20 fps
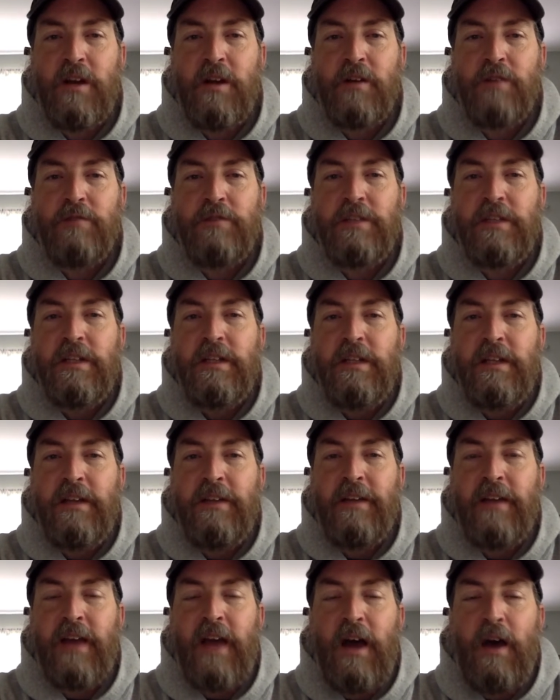Arbs
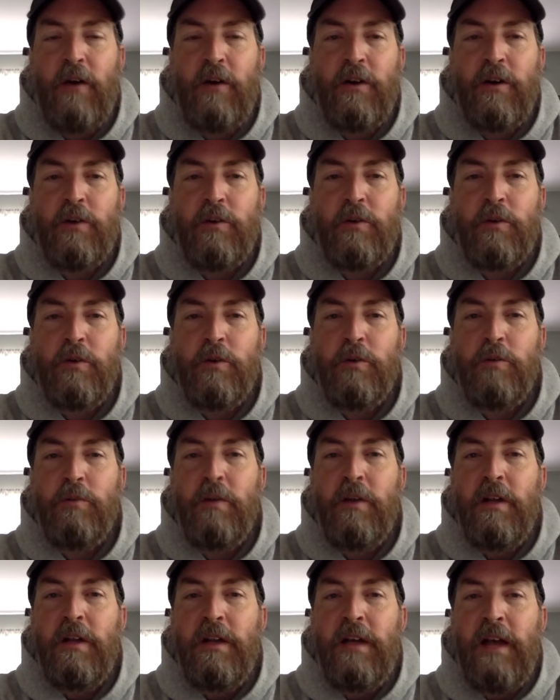and the cow in her room,